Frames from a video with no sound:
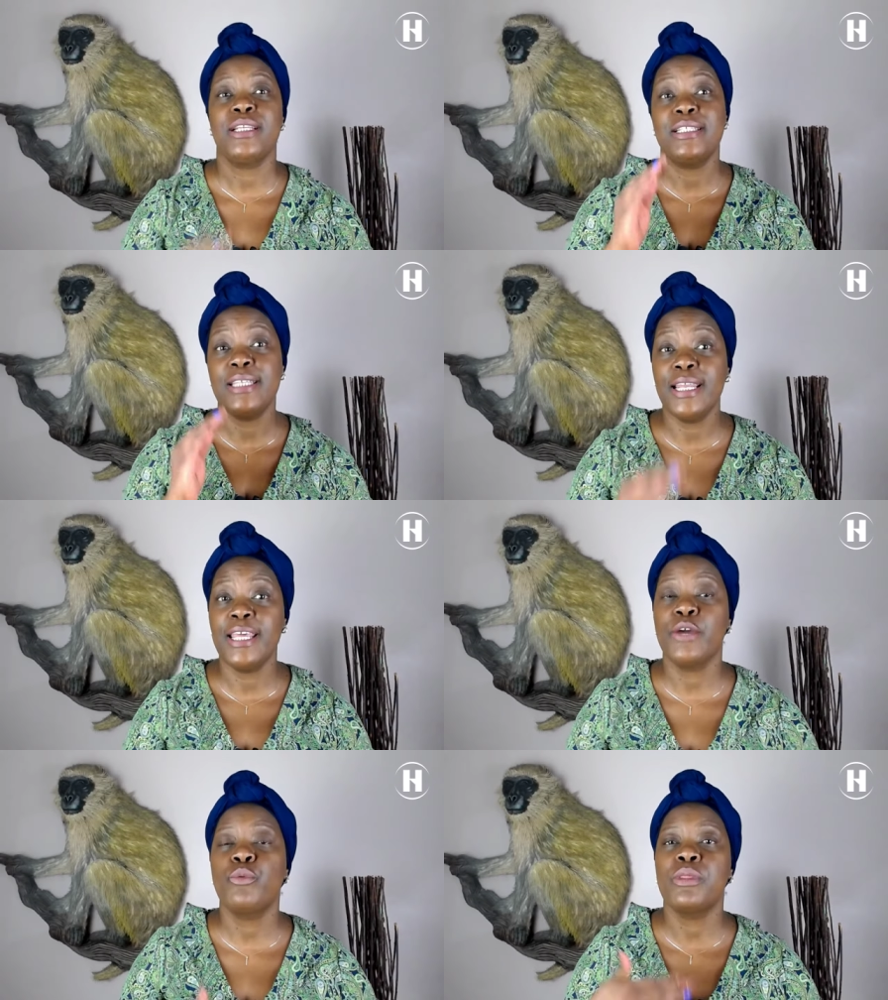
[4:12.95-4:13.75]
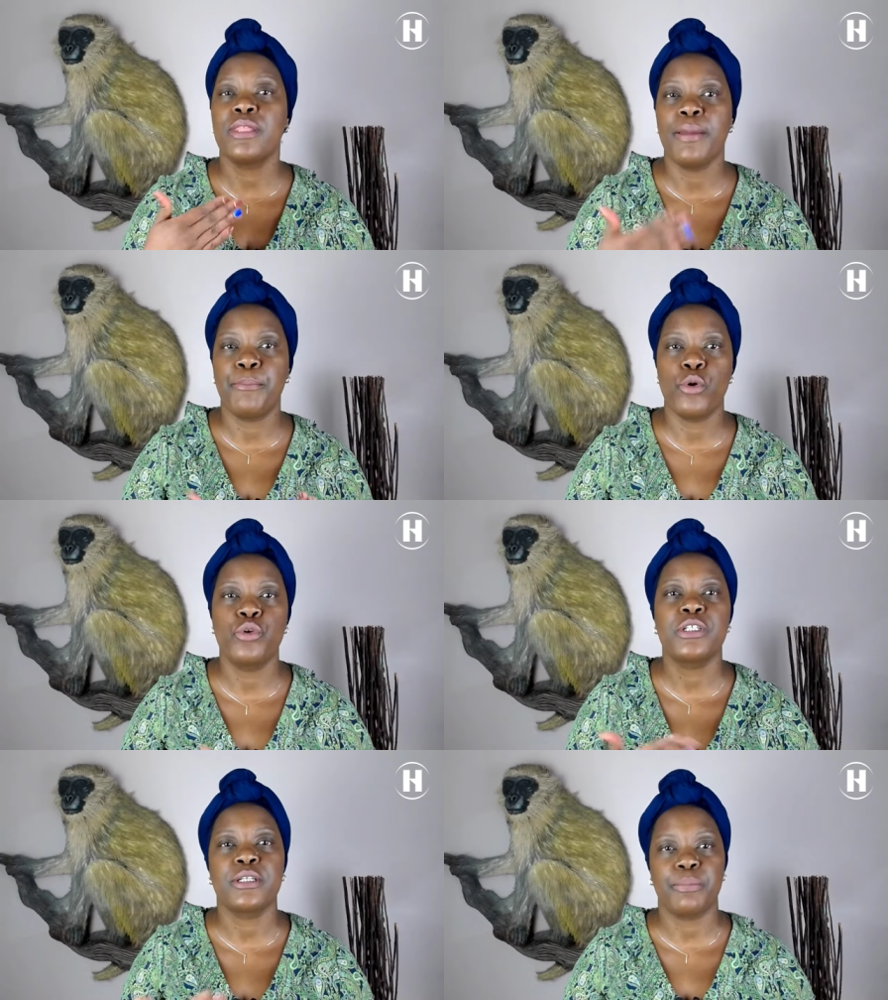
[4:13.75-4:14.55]
dealing with
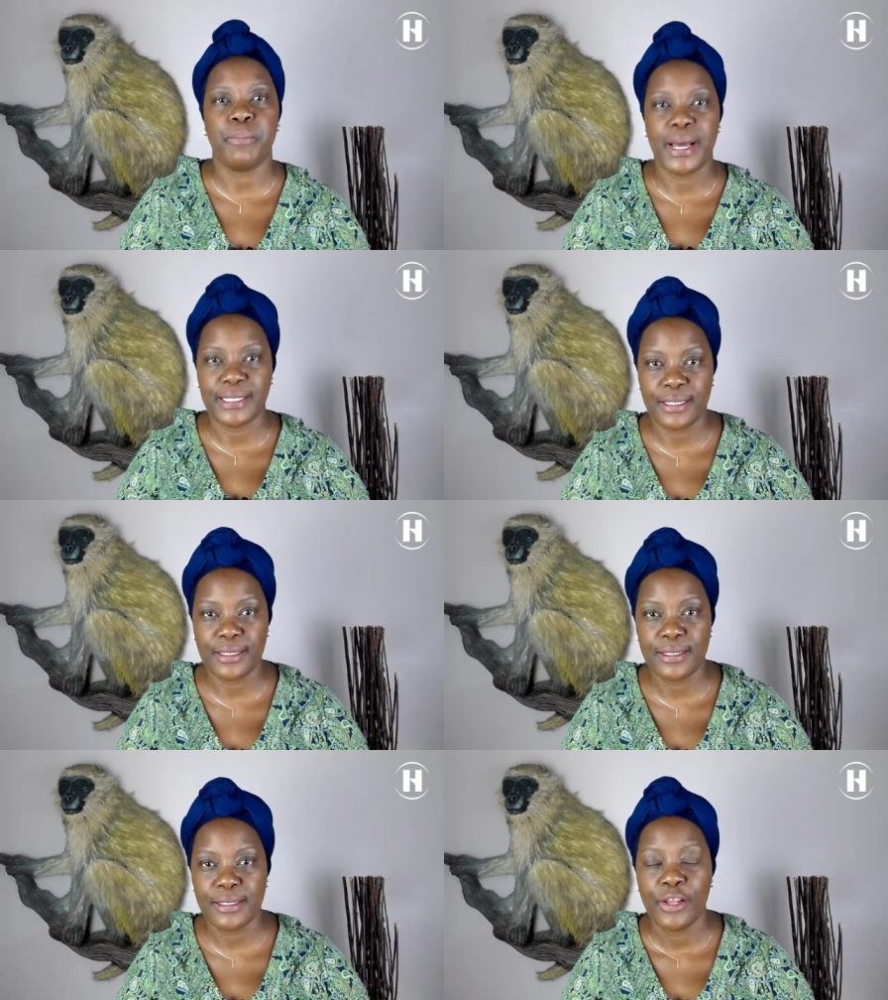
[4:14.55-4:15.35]
important matters,